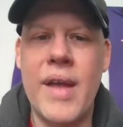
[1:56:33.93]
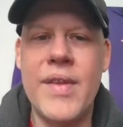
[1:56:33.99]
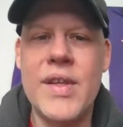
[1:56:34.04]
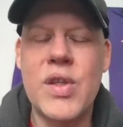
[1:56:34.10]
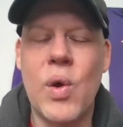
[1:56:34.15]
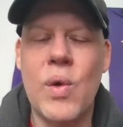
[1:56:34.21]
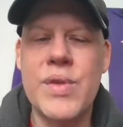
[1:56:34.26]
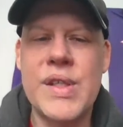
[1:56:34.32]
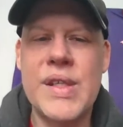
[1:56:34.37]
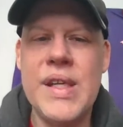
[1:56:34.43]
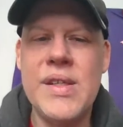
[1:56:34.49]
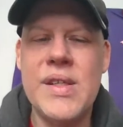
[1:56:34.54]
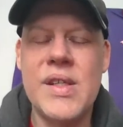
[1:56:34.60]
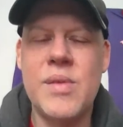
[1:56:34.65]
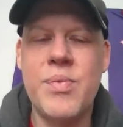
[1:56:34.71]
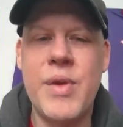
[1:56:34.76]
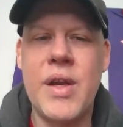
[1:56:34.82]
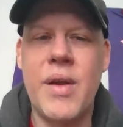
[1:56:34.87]
This whole
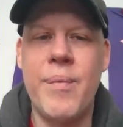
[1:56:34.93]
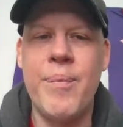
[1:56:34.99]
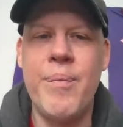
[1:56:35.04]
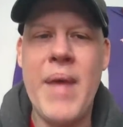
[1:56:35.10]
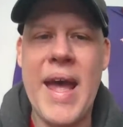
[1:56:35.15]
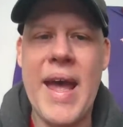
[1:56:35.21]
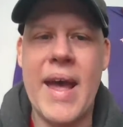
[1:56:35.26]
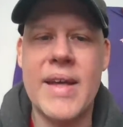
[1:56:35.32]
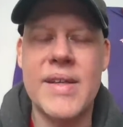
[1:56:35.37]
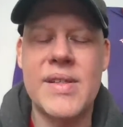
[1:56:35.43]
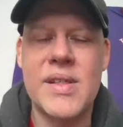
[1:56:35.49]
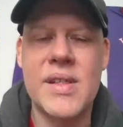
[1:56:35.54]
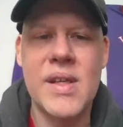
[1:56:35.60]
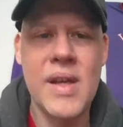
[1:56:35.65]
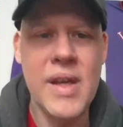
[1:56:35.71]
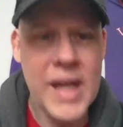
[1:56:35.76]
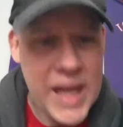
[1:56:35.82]
season's been a mess